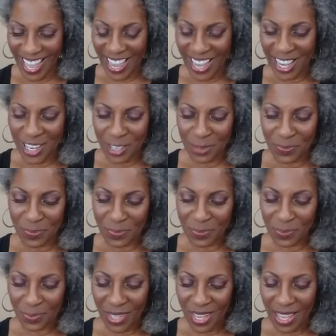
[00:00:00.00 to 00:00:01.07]

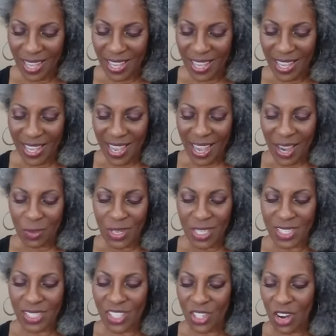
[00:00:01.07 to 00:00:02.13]

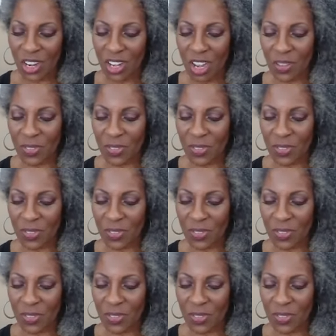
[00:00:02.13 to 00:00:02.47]
Wanted to start off